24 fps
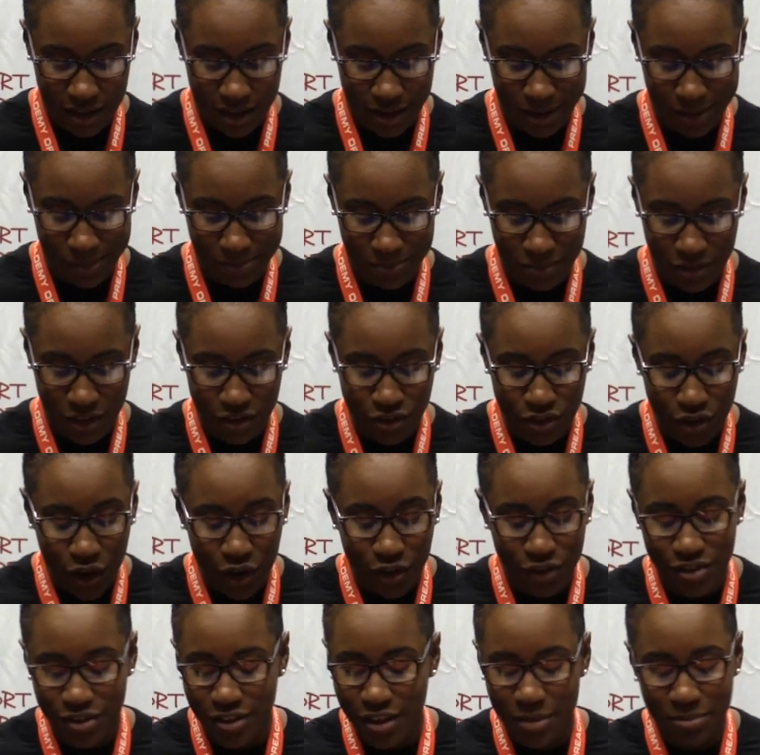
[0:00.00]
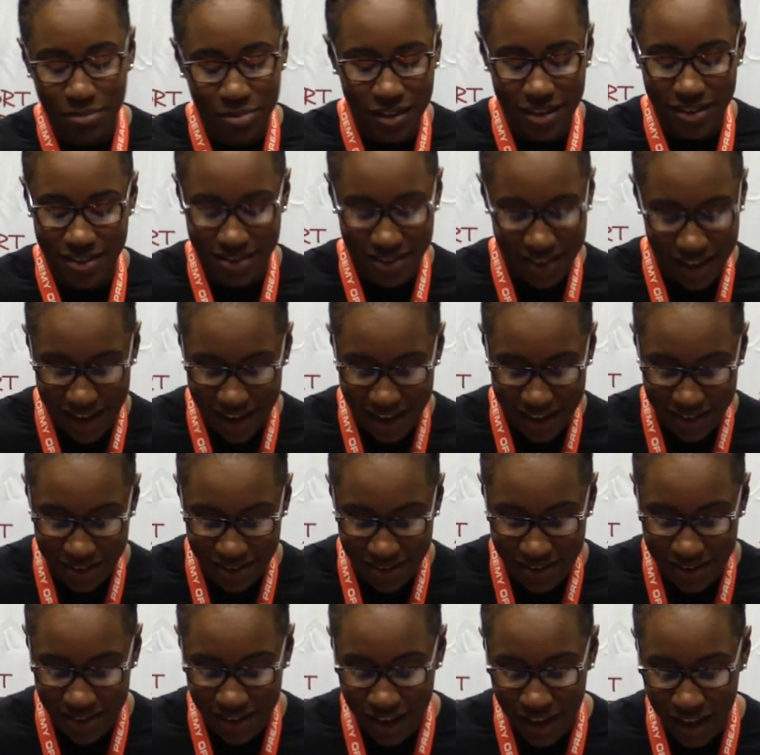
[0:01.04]
The song simply
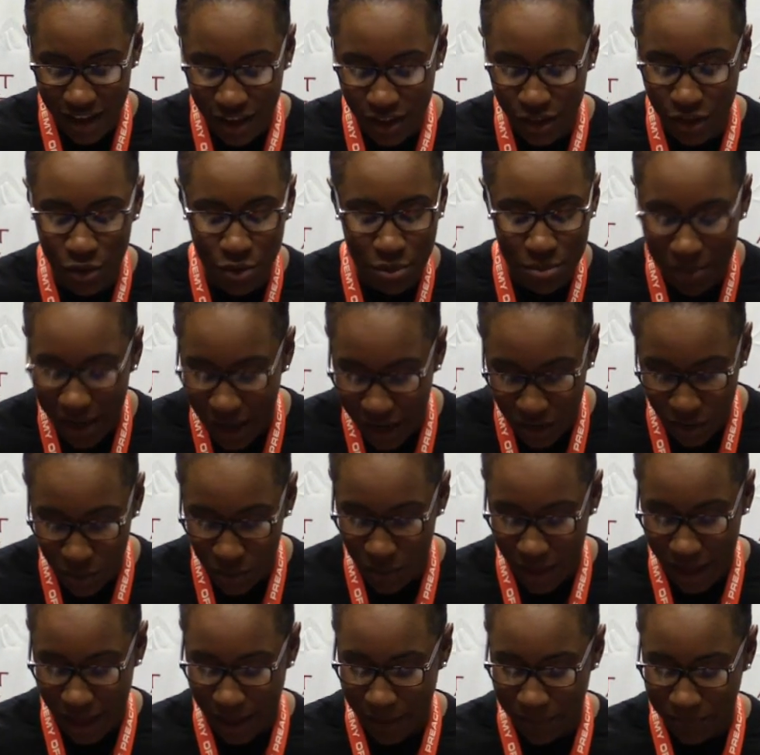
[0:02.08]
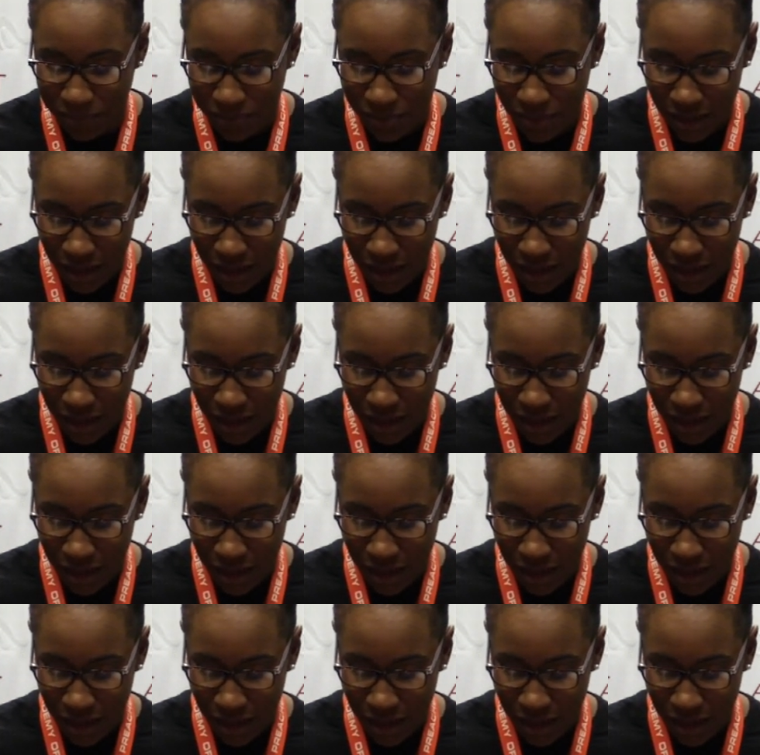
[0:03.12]
says, "You made a way.